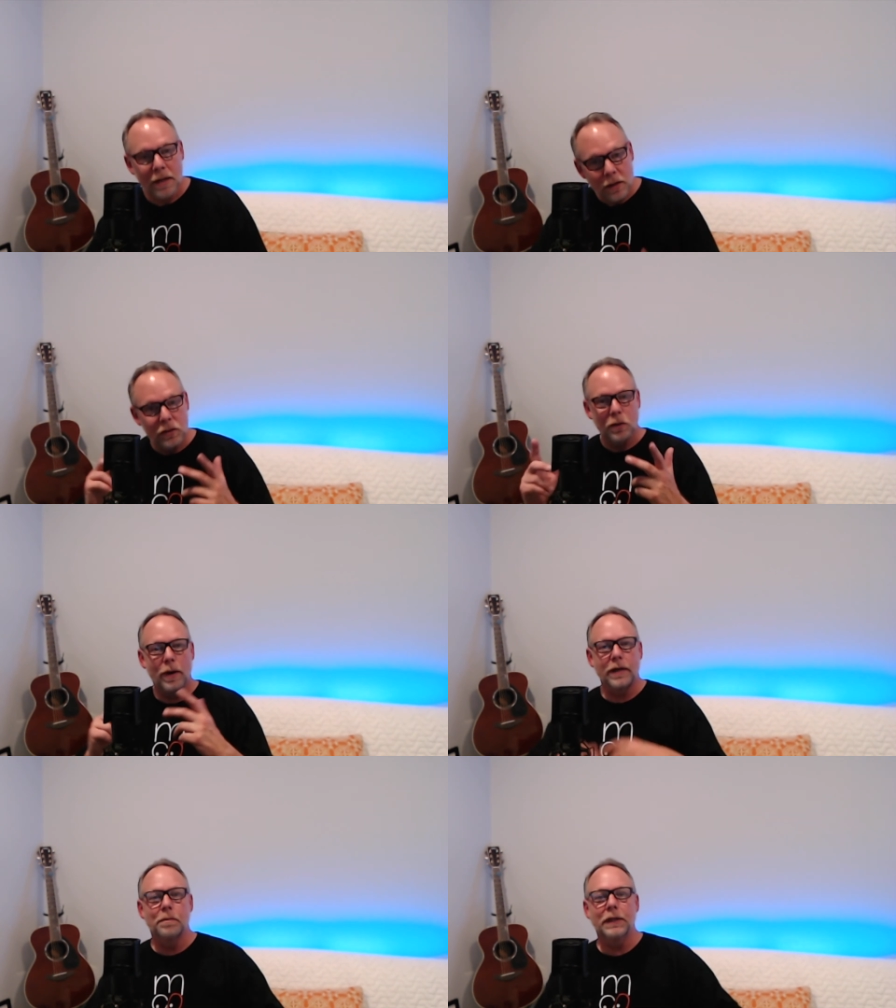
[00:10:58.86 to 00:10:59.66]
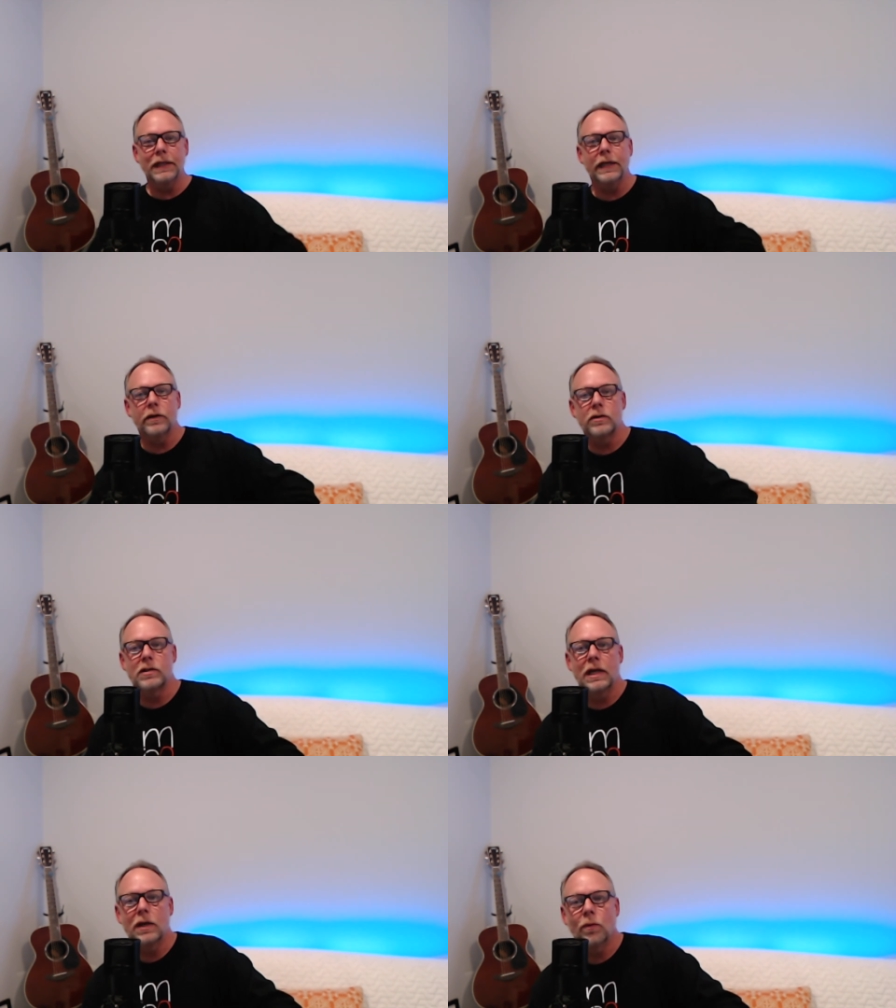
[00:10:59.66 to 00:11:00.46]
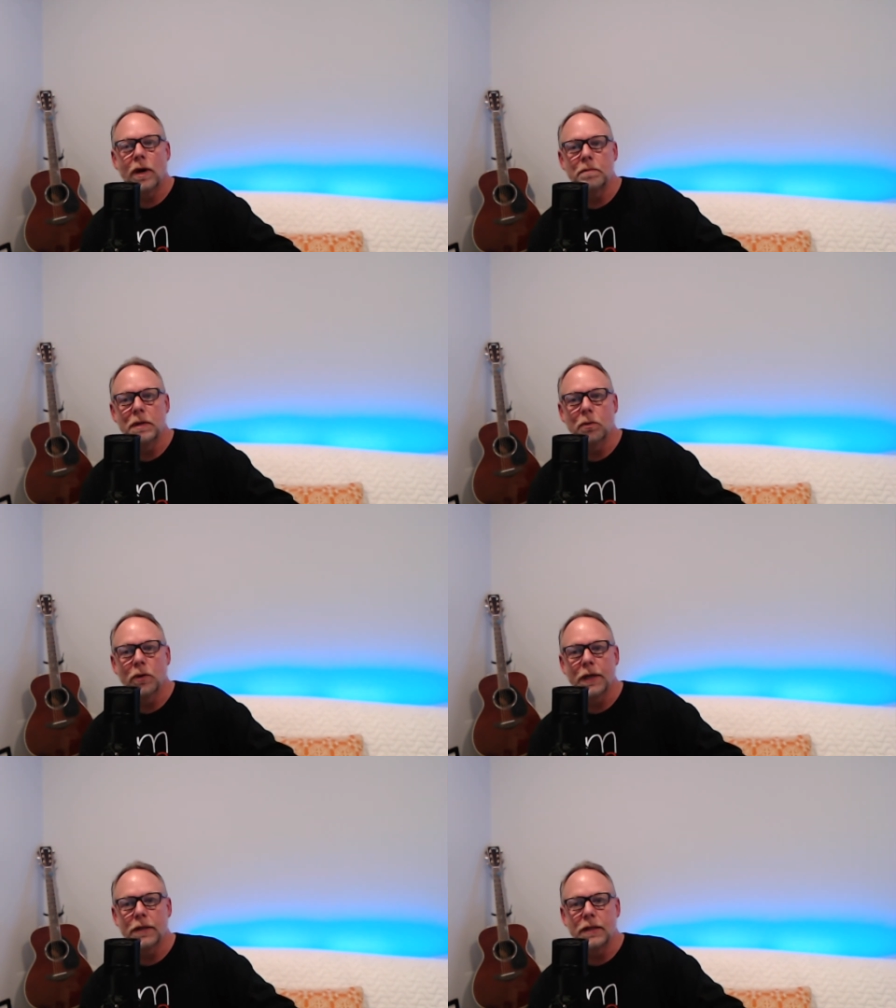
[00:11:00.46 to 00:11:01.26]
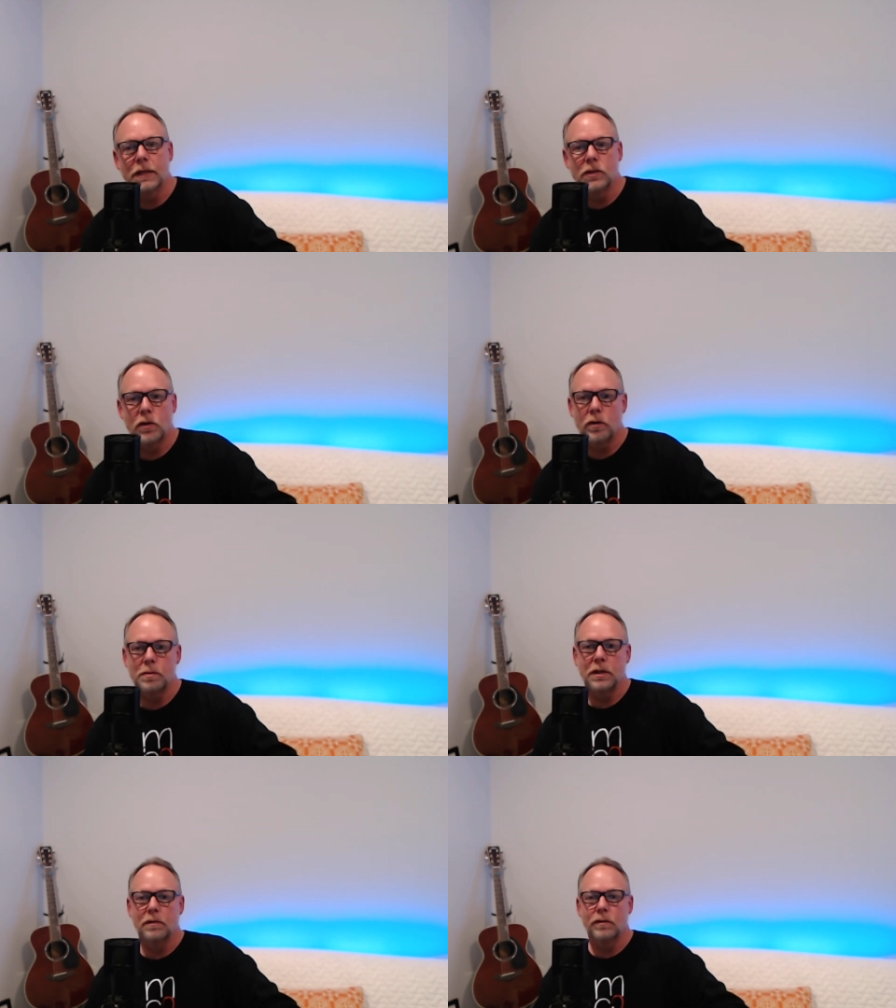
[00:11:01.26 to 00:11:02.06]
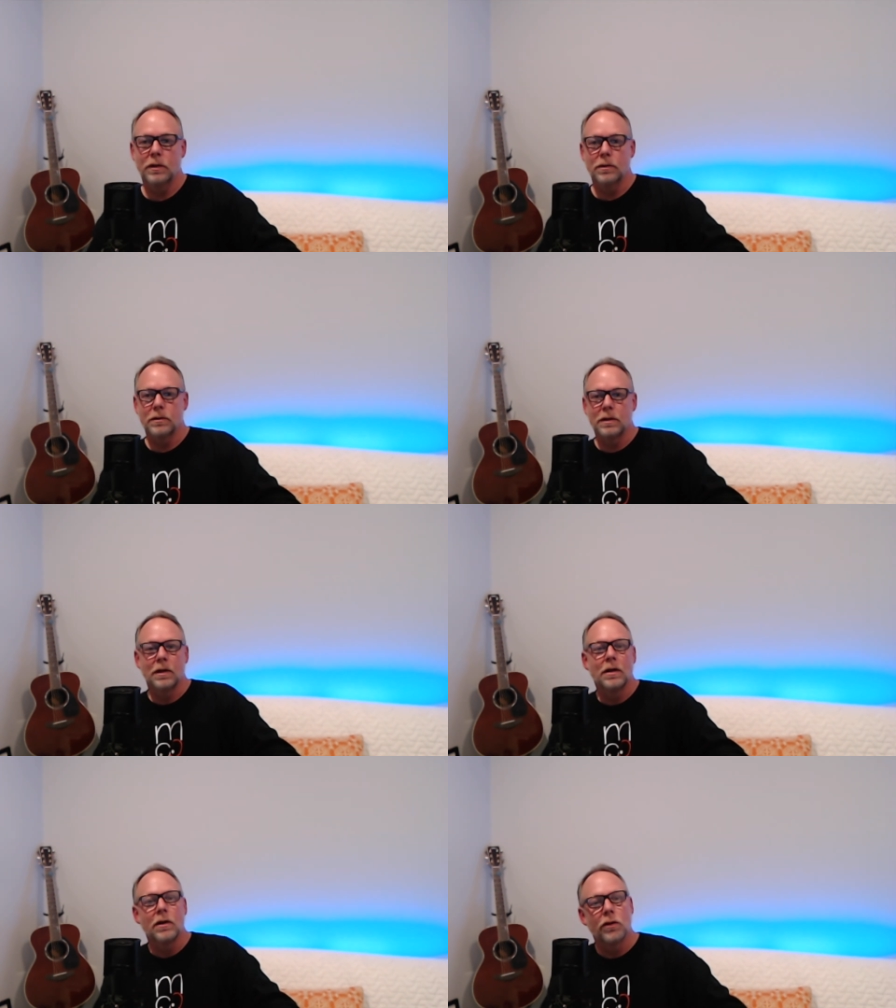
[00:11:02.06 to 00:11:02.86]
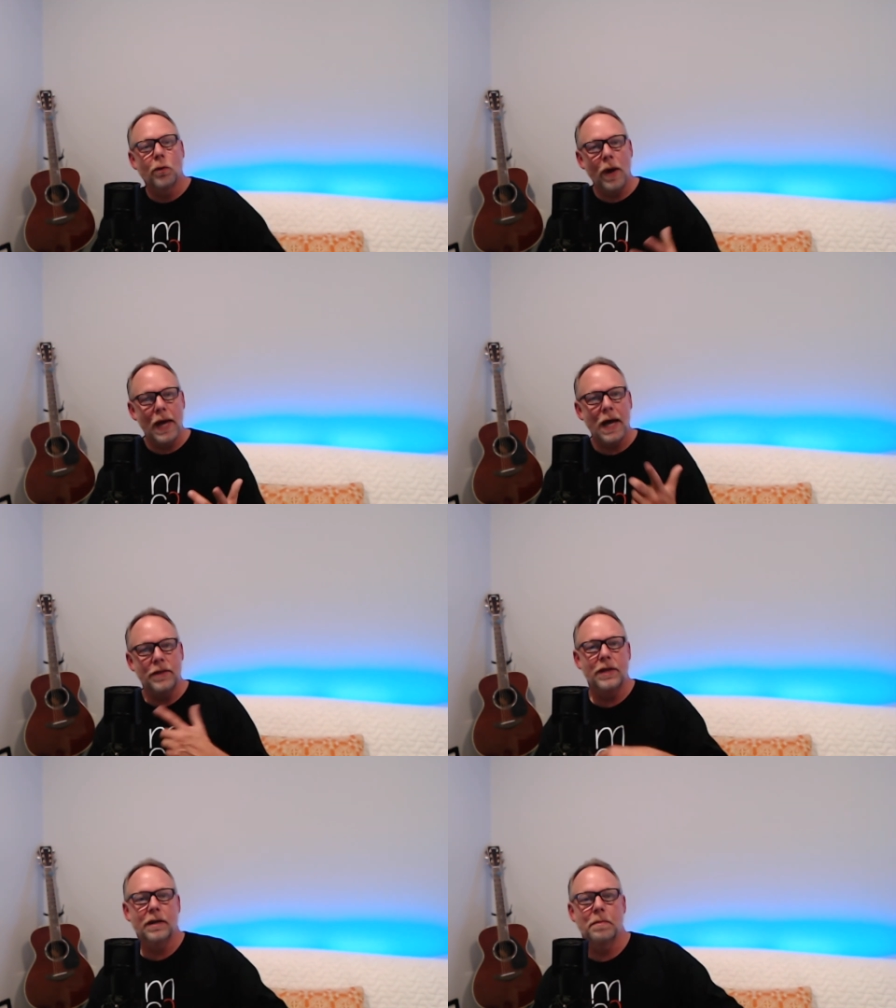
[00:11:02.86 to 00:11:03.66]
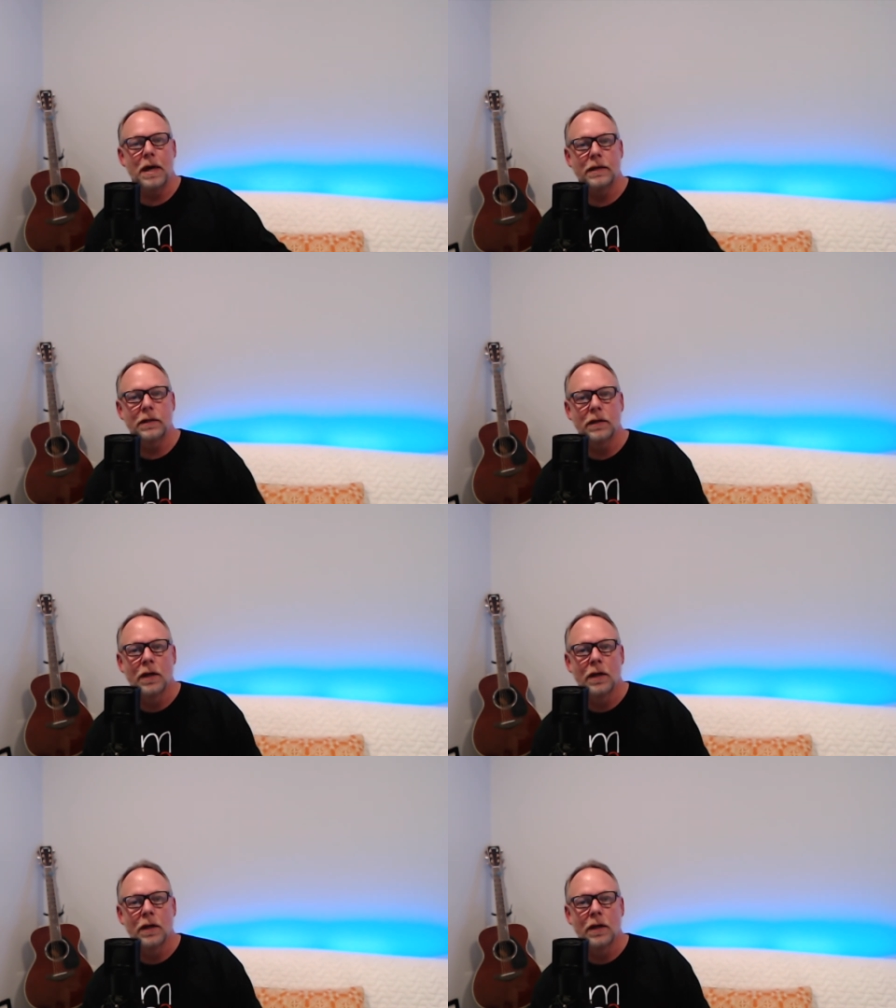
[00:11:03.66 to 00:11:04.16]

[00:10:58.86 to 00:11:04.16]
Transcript: So I completely understand why people get these terms confused. The way I think about it,